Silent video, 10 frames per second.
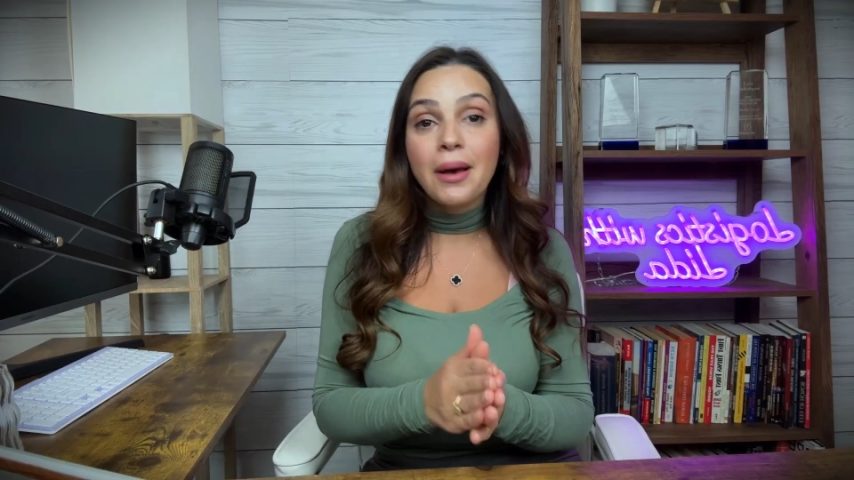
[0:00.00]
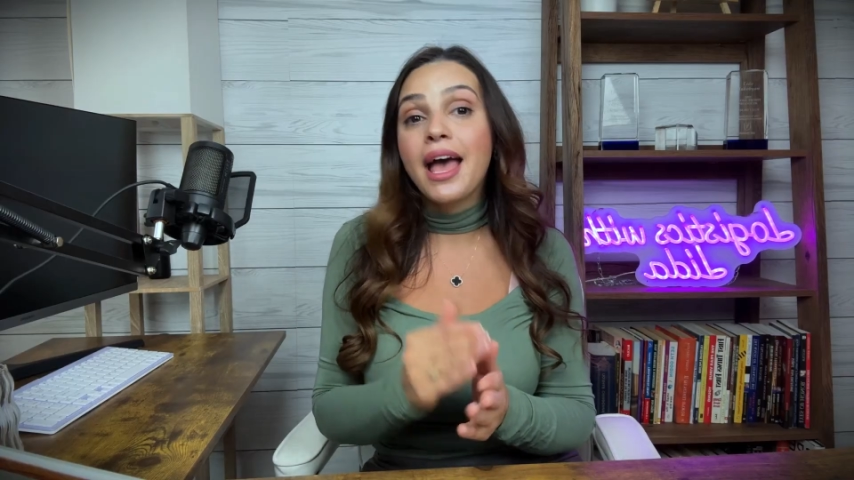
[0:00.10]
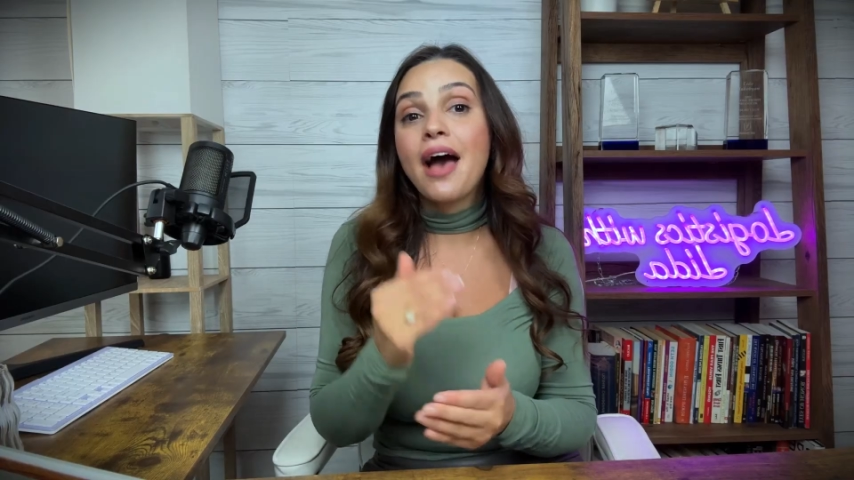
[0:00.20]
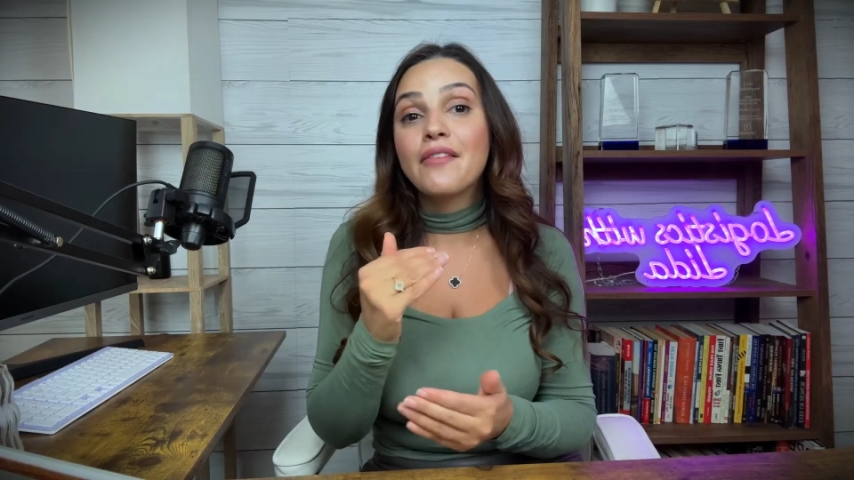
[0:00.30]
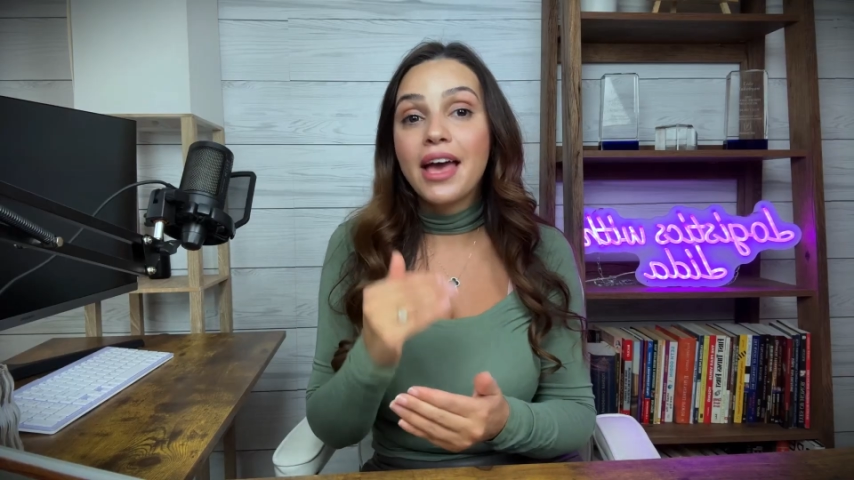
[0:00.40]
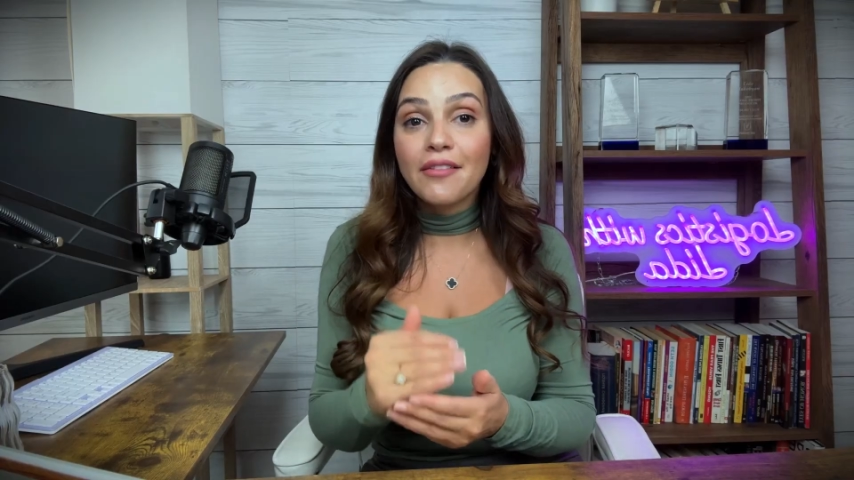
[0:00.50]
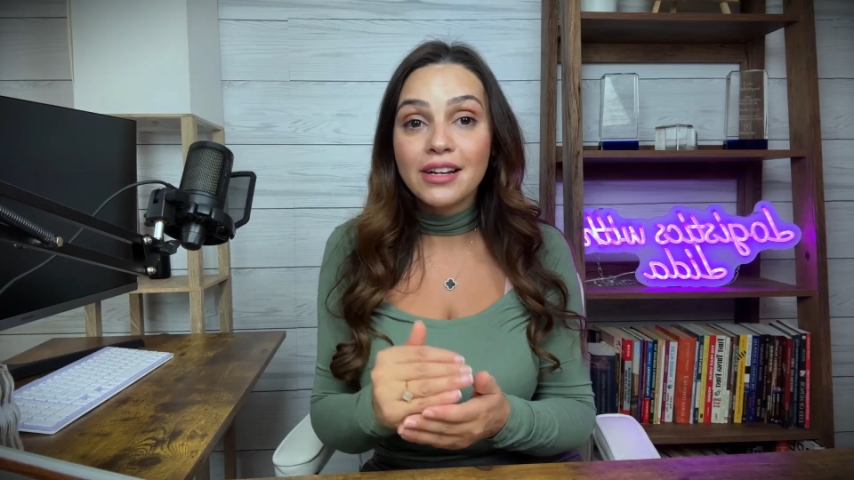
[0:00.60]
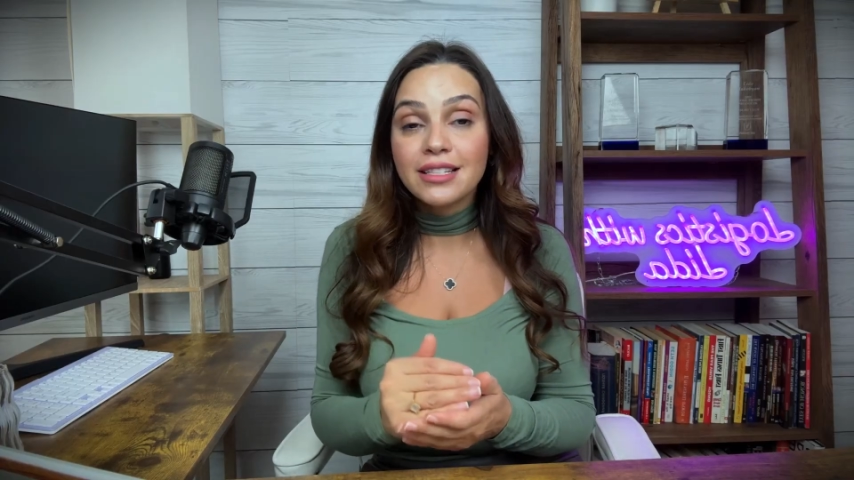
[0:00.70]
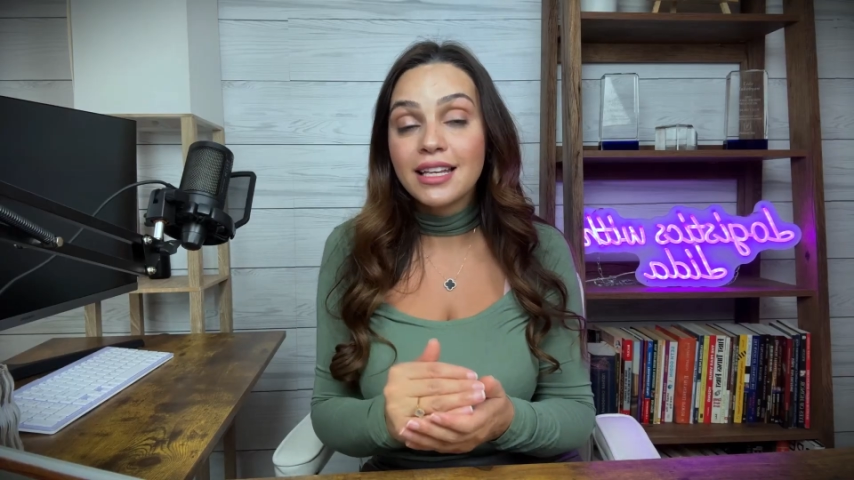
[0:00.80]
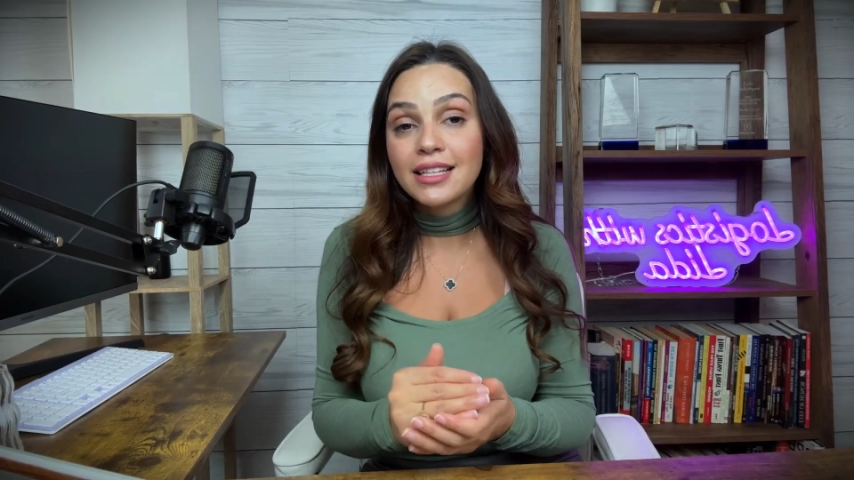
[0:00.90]
I have
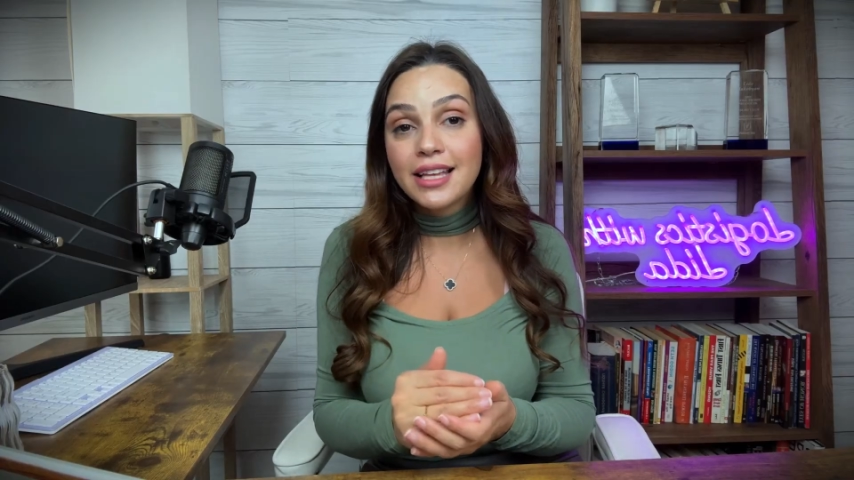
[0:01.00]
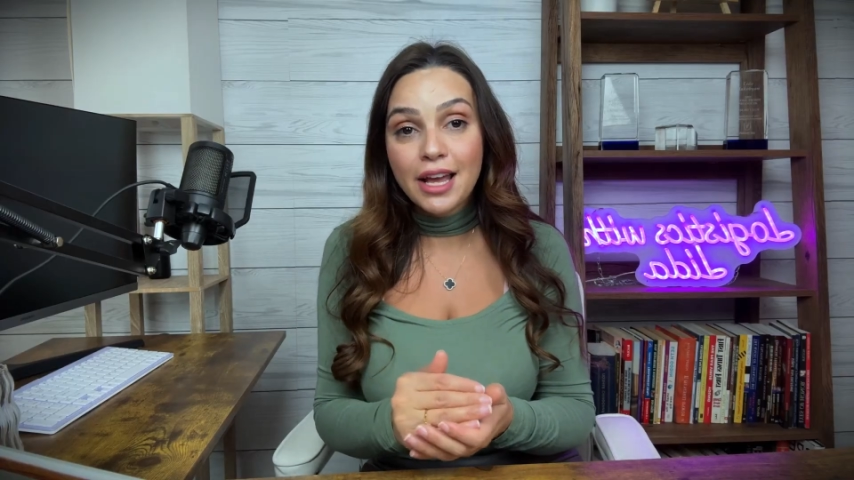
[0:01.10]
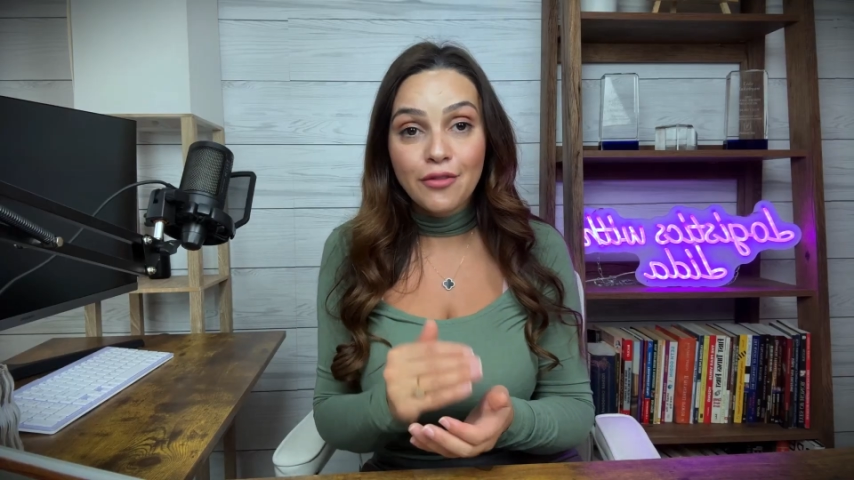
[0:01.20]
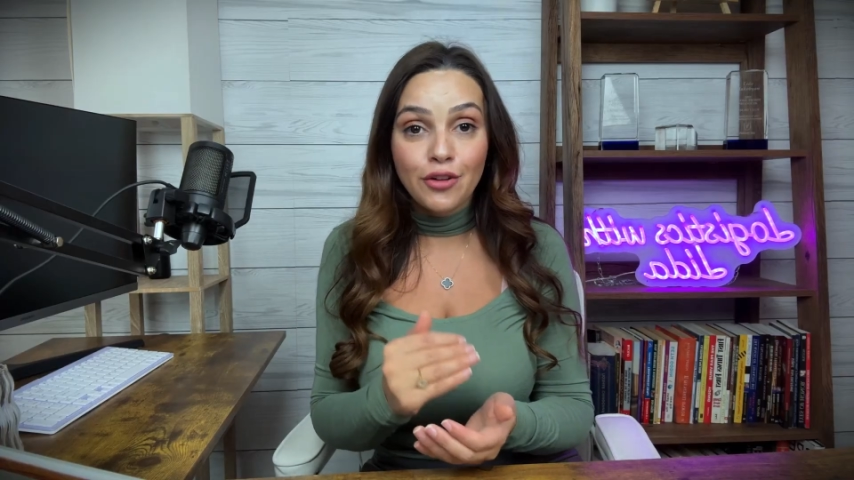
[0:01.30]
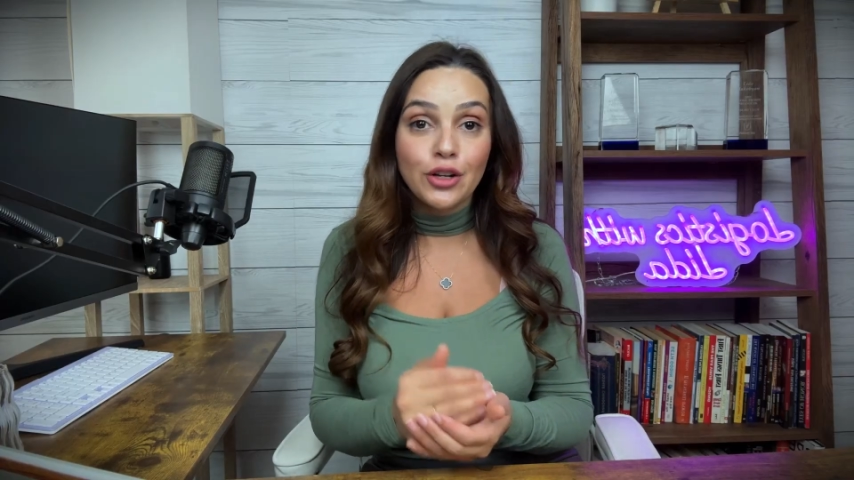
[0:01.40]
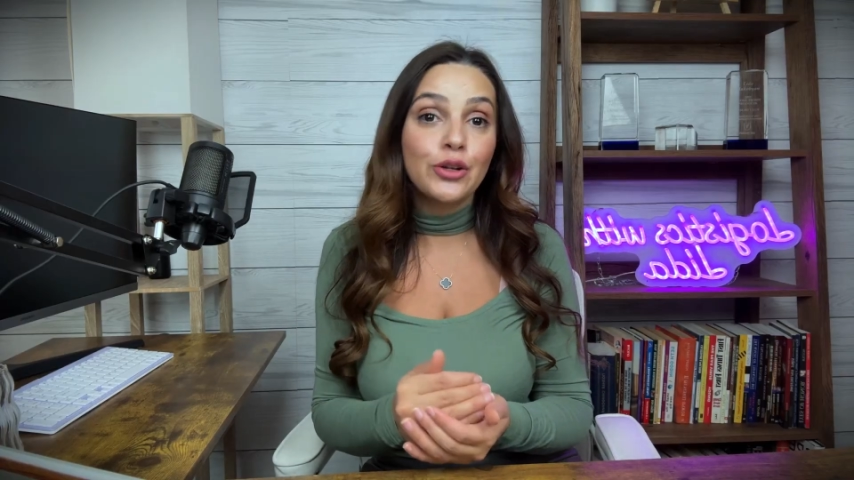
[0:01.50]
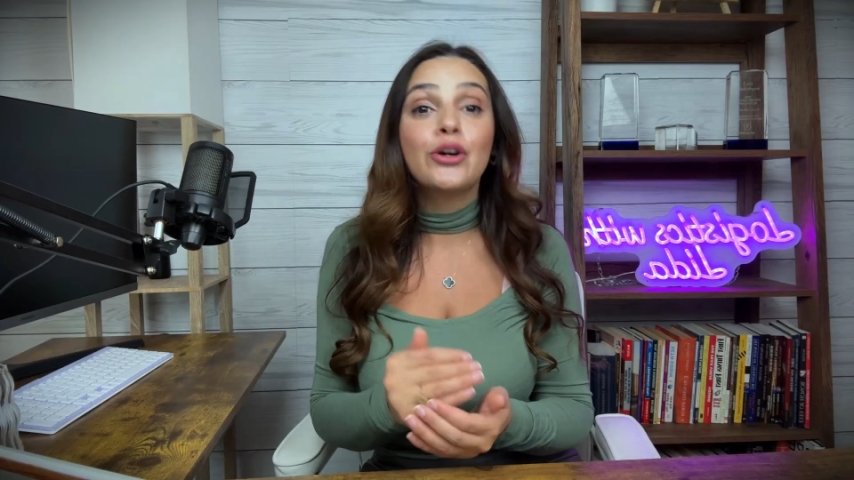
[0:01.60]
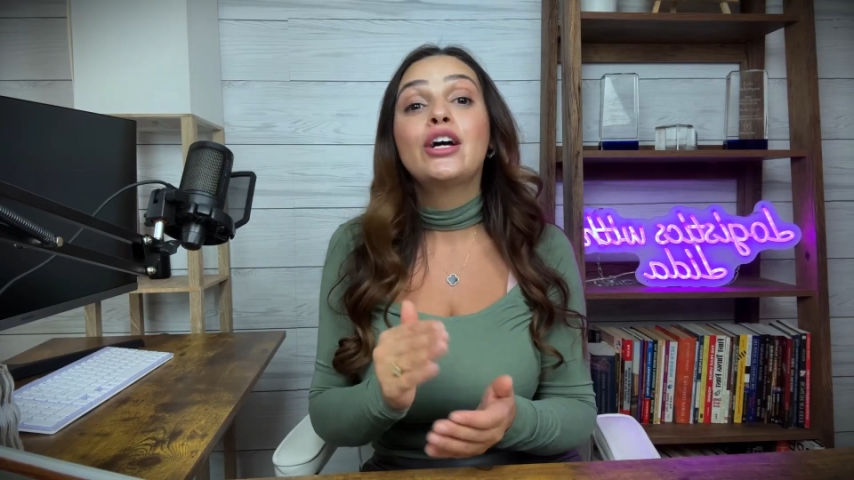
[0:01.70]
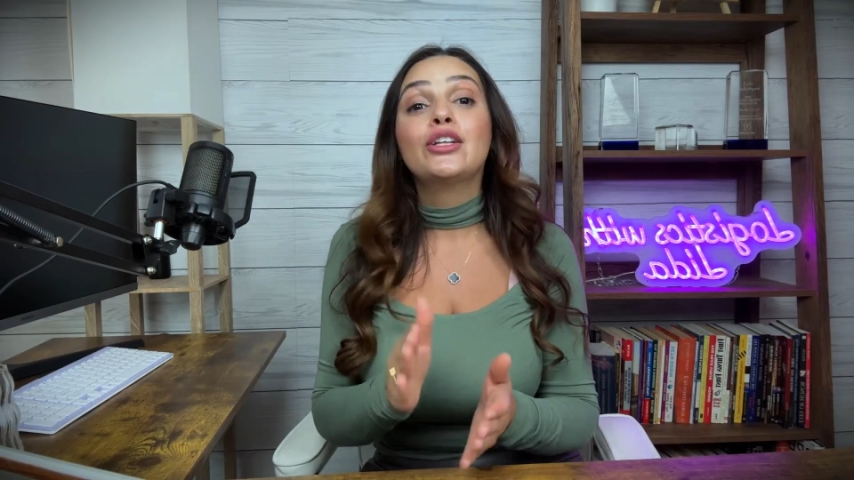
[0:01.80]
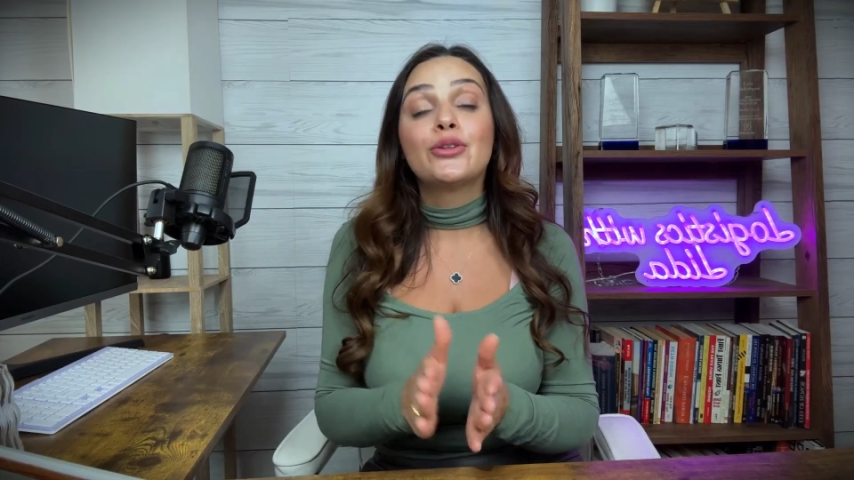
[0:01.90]
everything there for you